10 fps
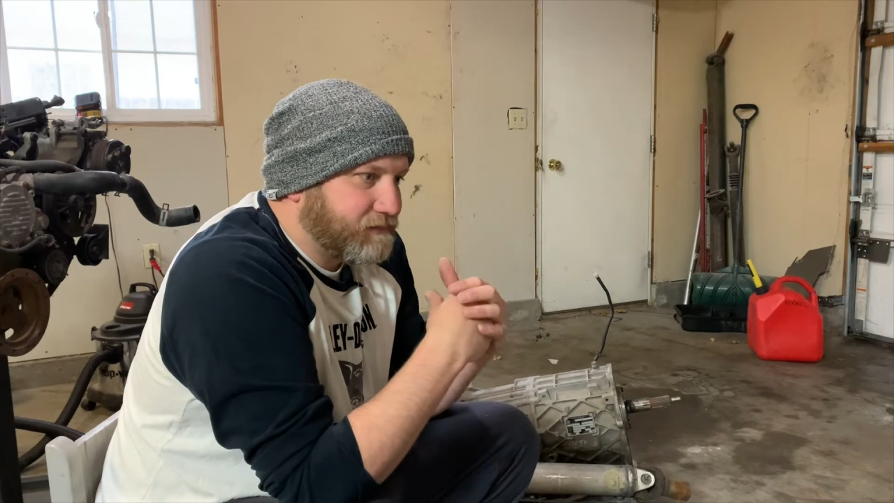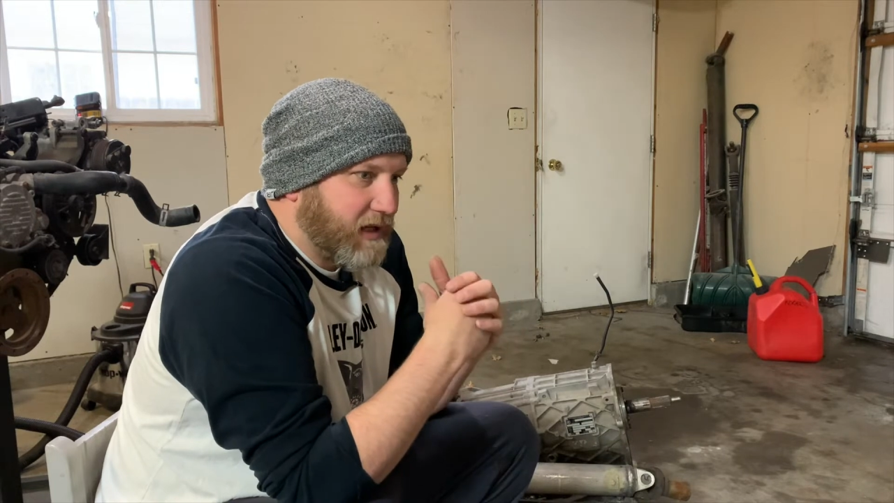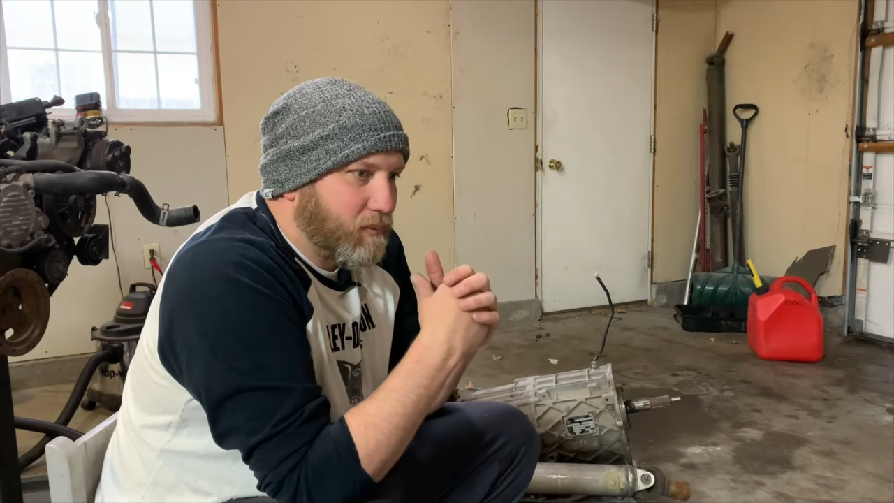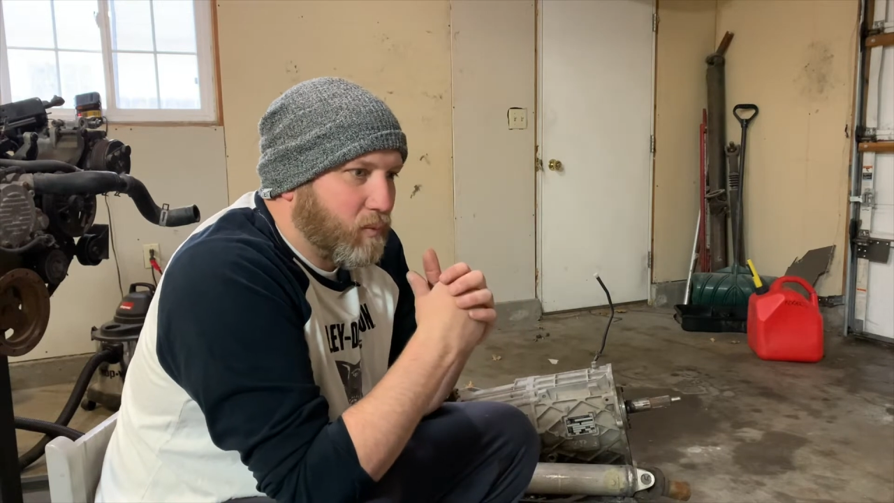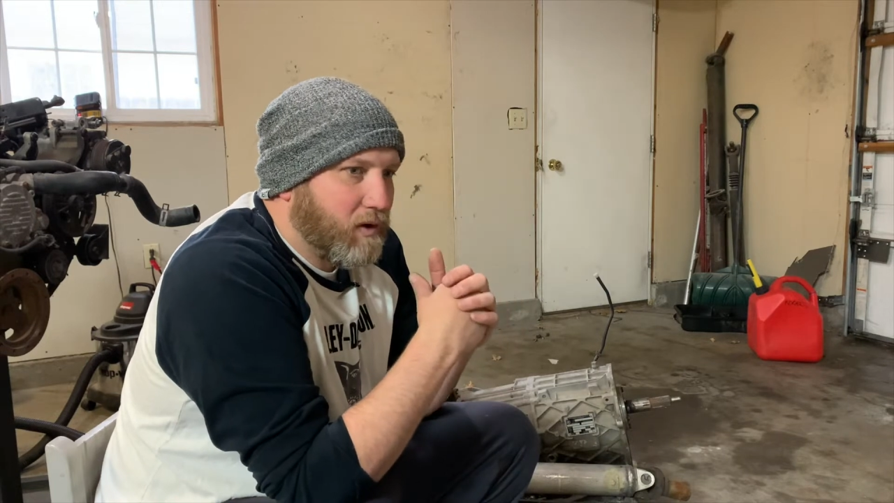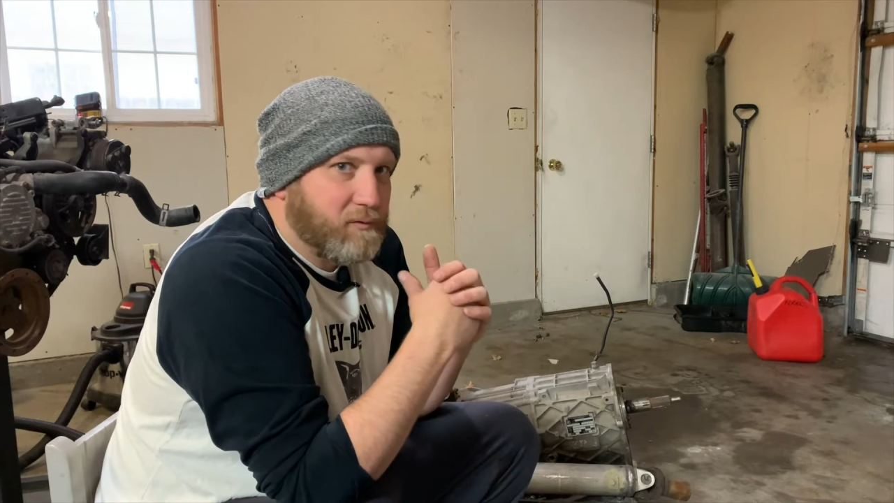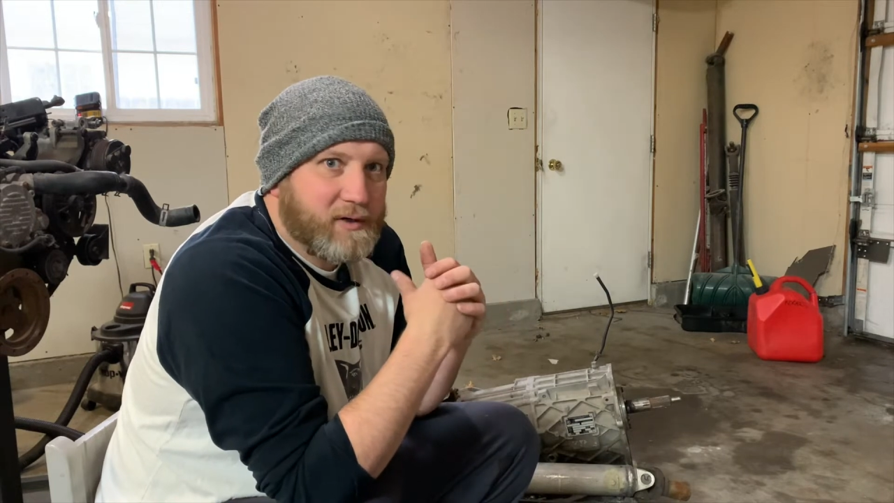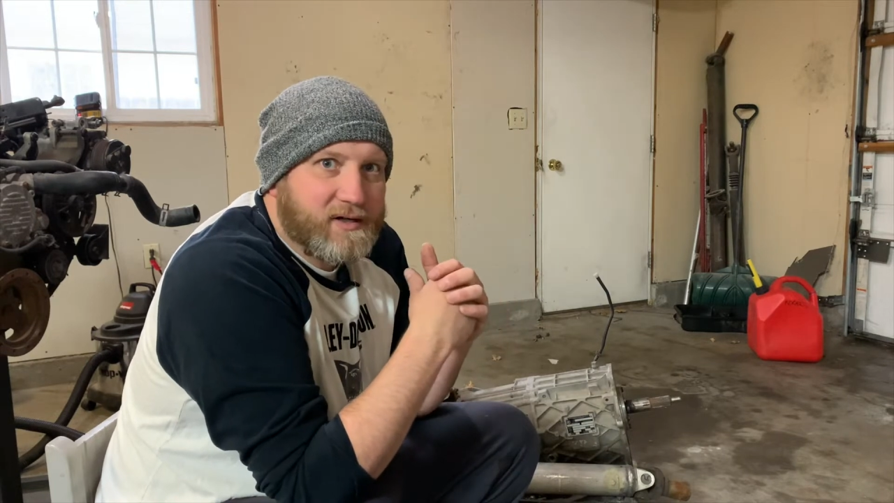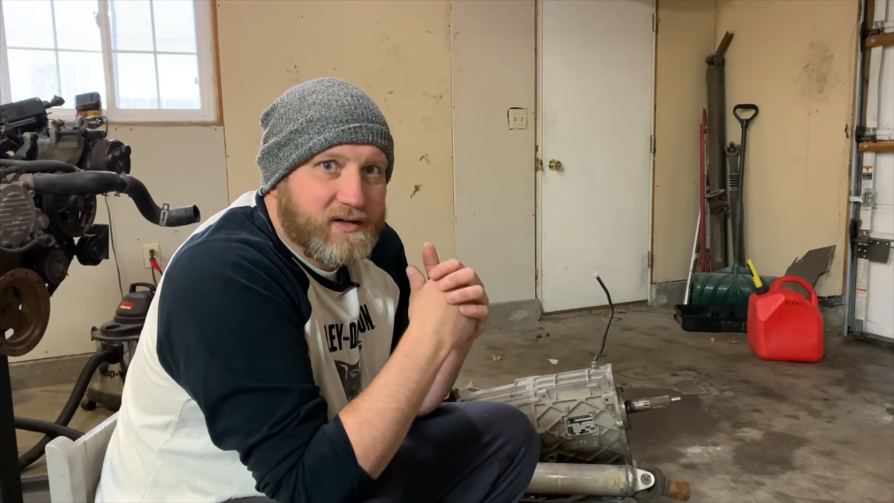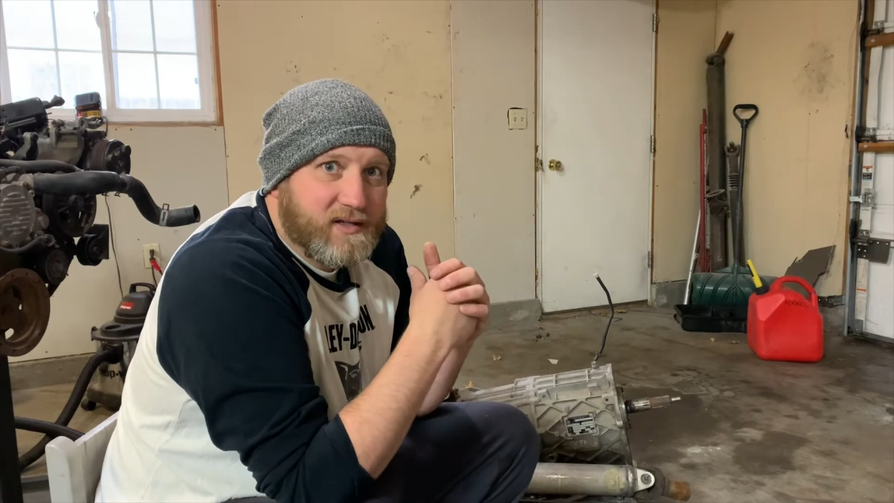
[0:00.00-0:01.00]
and what
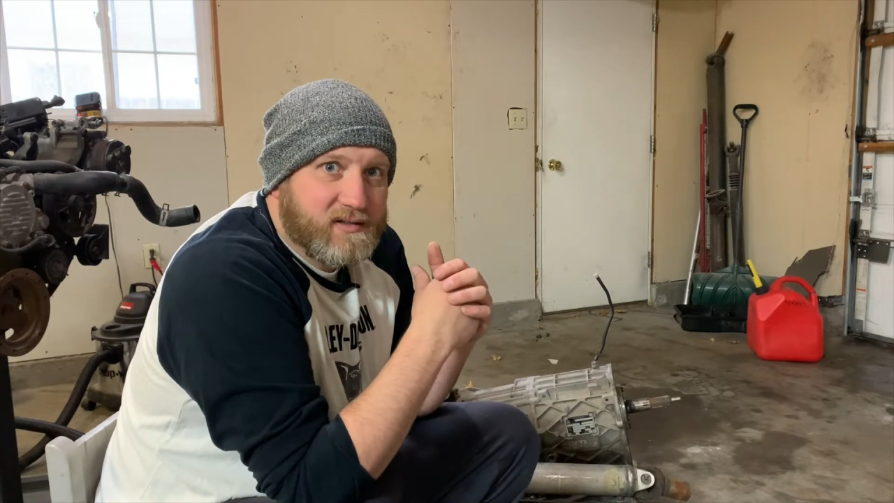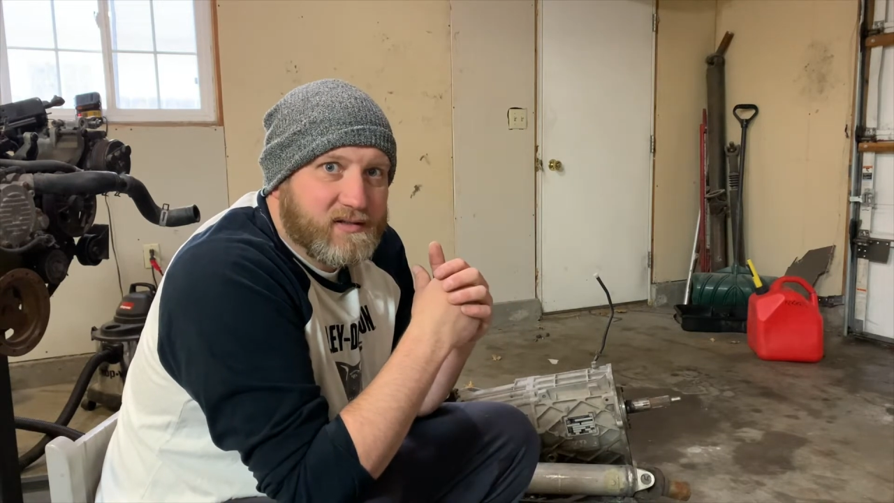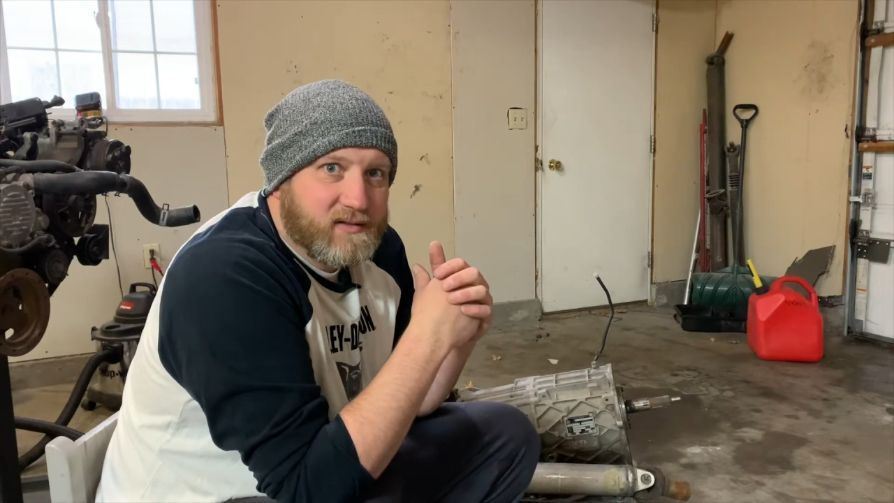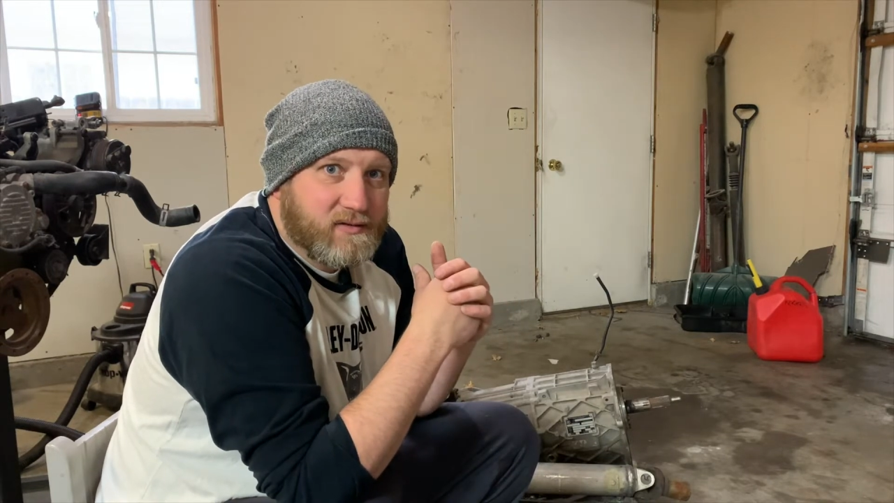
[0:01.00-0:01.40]
rear end